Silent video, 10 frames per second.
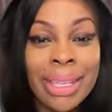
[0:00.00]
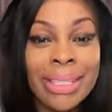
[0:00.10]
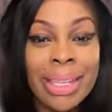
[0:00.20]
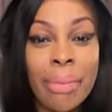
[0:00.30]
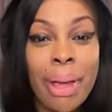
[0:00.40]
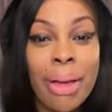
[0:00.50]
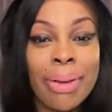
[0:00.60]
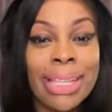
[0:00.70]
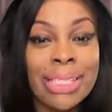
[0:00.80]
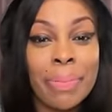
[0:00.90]
You said, I'm
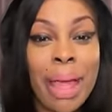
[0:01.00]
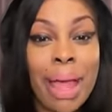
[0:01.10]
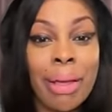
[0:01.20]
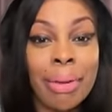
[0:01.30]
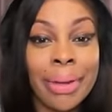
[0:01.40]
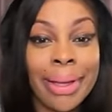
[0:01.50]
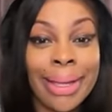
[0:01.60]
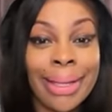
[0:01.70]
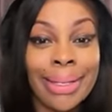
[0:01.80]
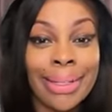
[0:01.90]
always spot
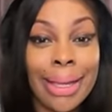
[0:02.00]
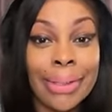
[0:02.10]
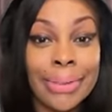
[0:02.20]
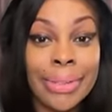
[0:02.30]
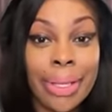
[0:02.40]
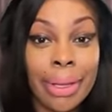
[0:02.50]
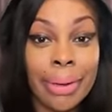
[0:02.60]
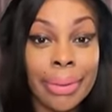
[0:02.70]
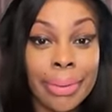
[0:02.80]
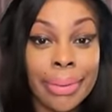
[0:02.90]
on. Thank you,
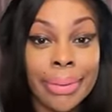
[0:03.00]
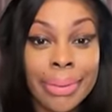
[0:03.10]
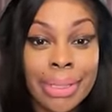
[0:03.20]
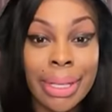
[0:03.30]
Skittles.